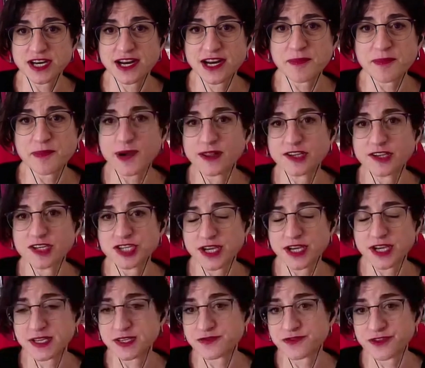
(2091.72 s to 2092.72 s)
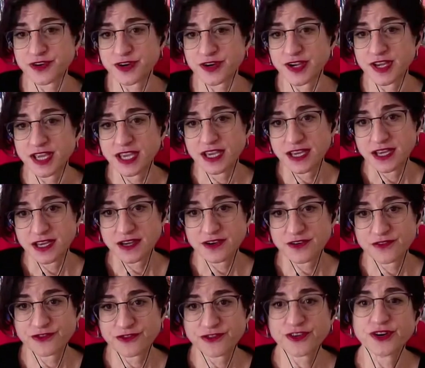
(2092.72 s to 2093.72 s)
And I apologize for
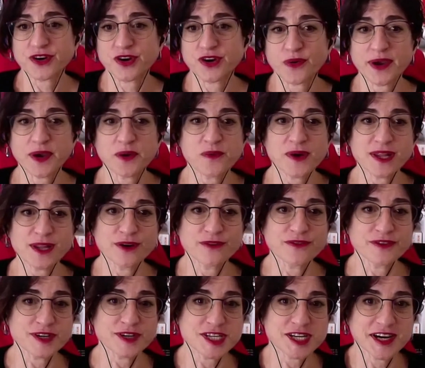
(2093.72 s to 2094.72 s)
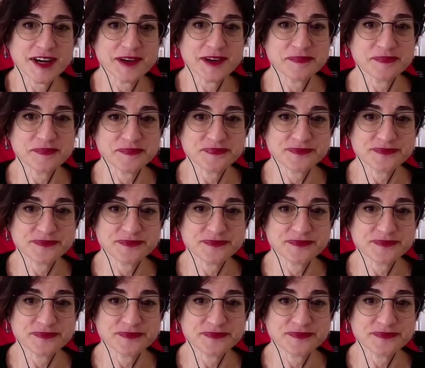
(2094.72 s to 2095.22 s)
going well over time.